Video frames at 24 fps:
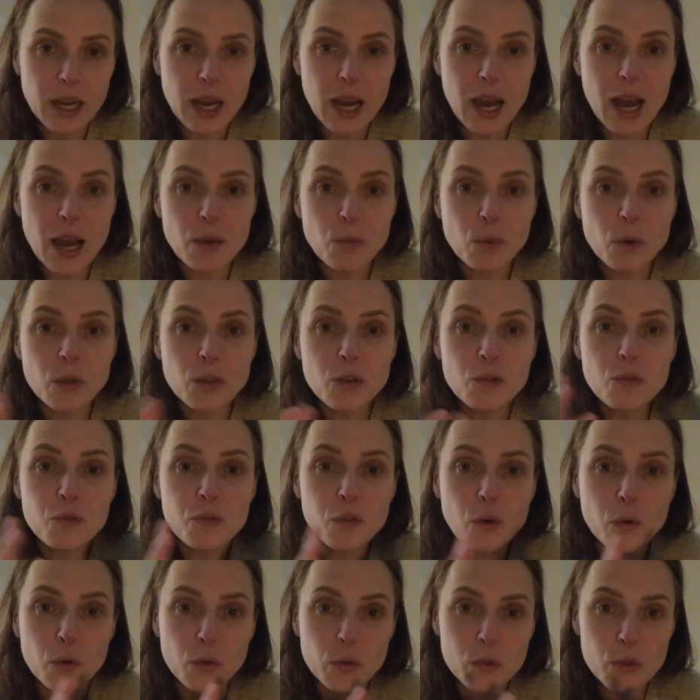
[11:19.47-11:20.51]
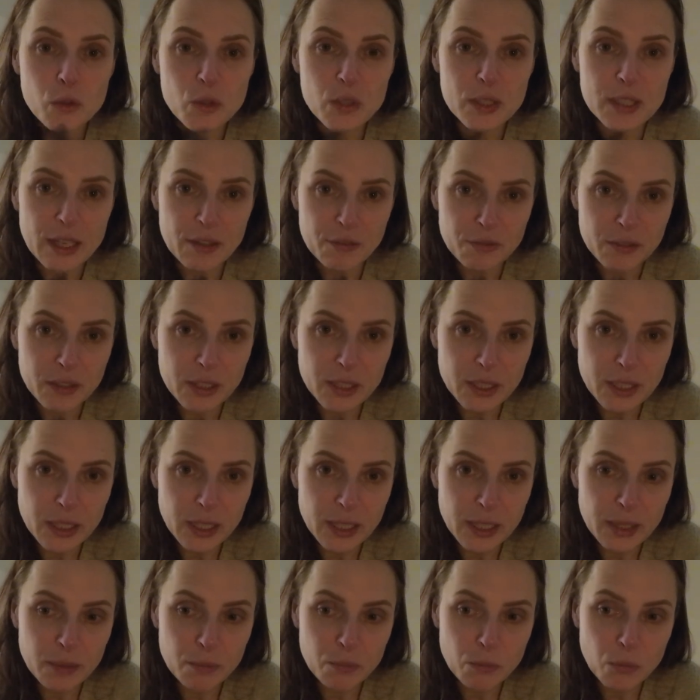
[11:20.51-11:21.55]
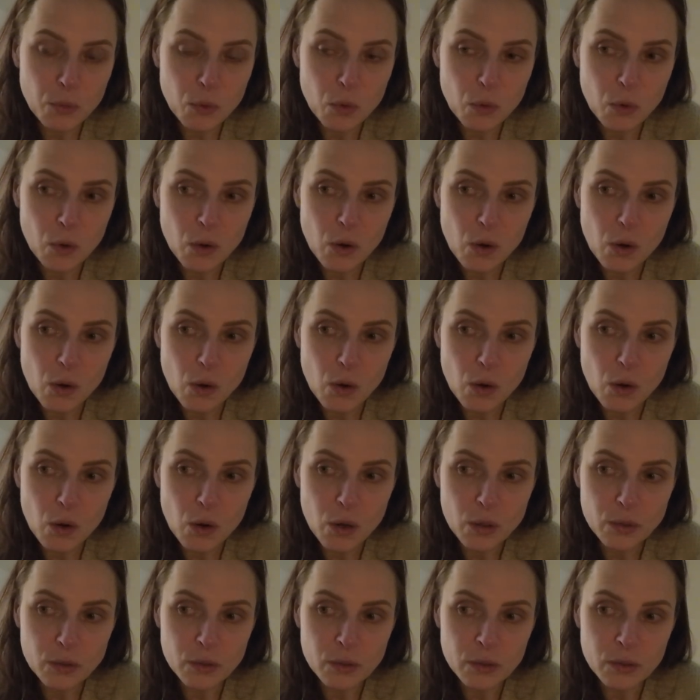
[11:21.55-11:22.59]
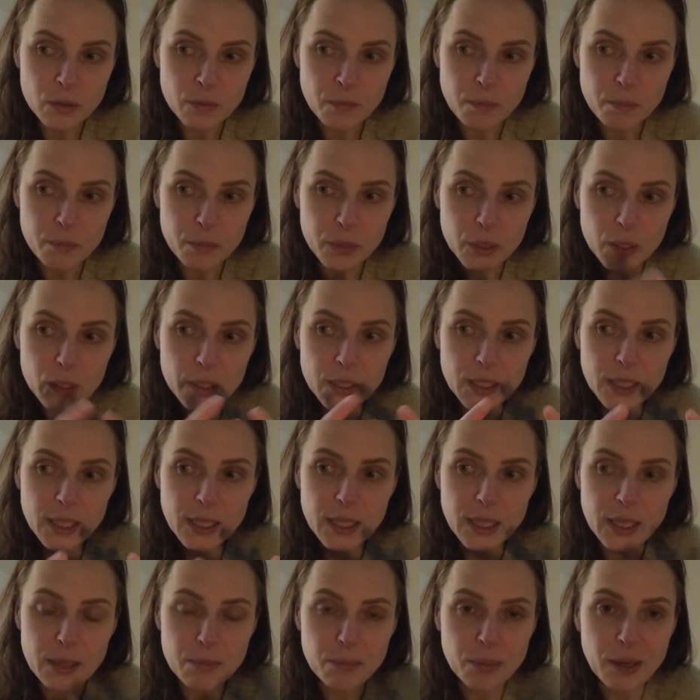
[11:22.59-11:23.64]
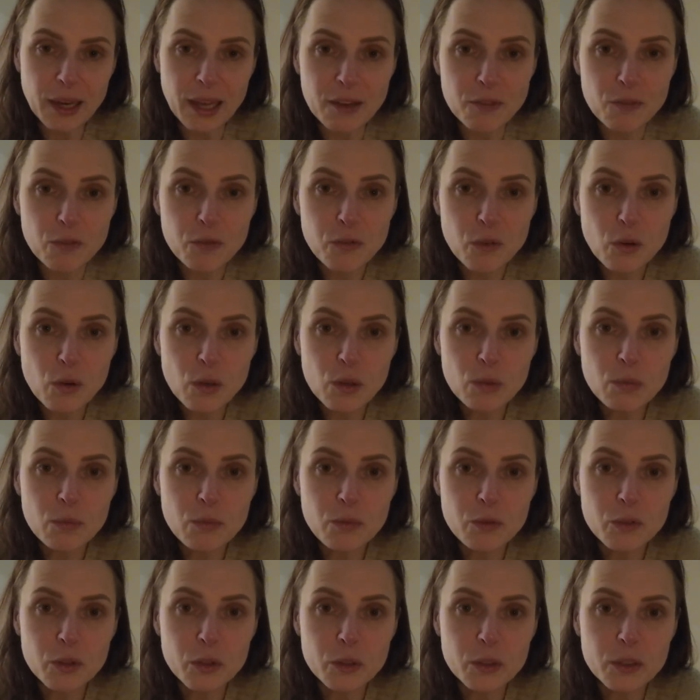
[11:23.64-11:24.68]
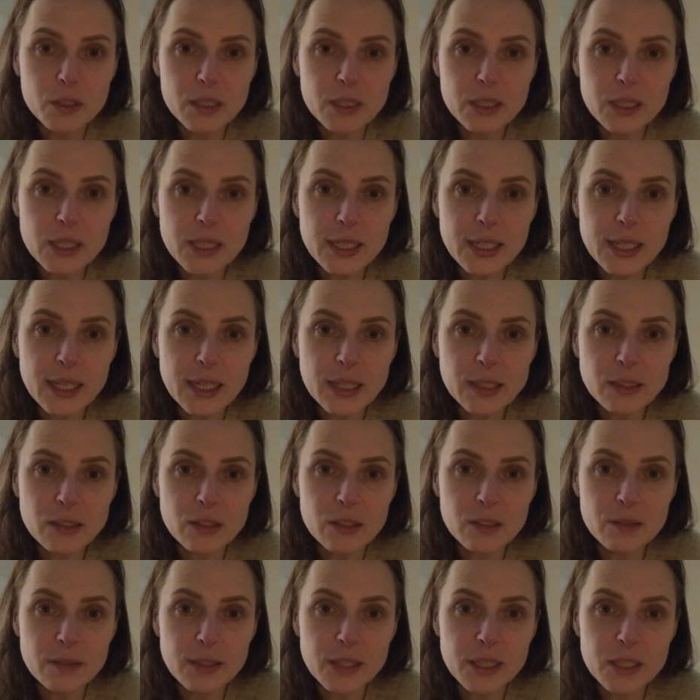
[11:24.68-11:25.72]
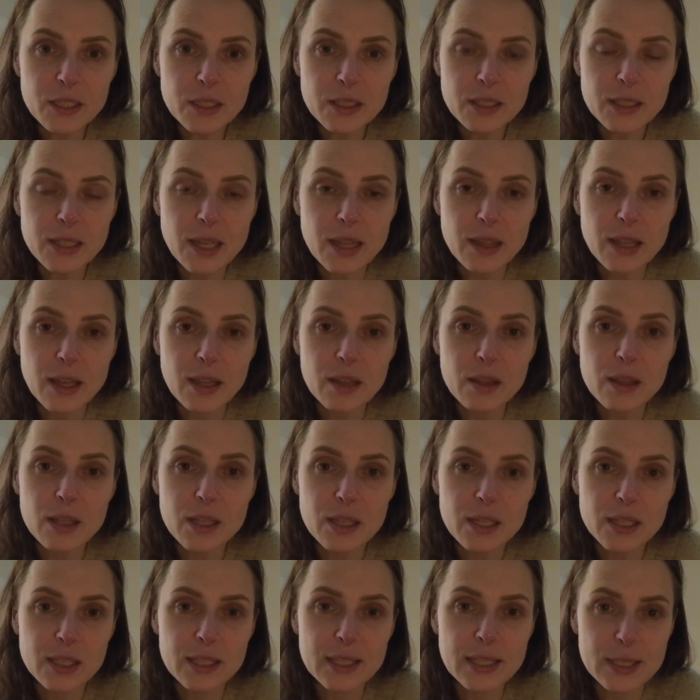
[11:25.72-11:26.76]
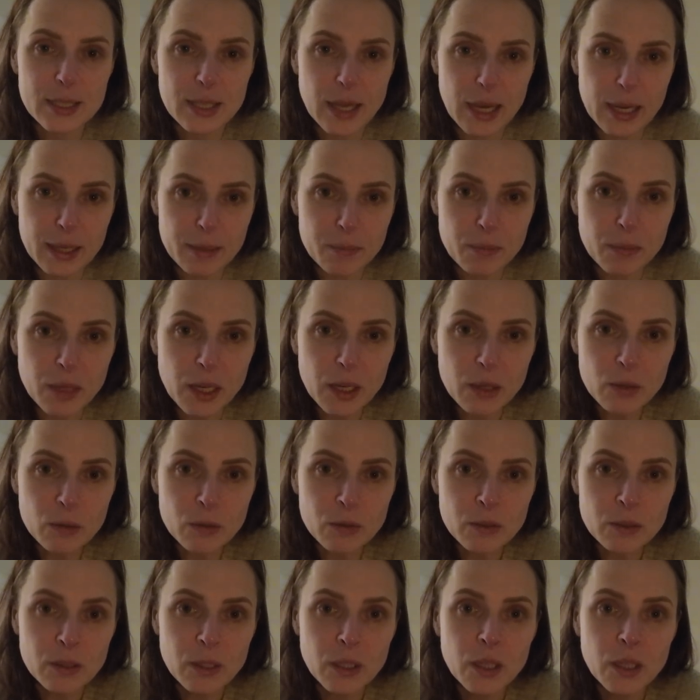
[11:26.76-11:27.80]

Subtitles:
I want to focus definitely more on building a platform for Kundalini activation, and I think it's time now,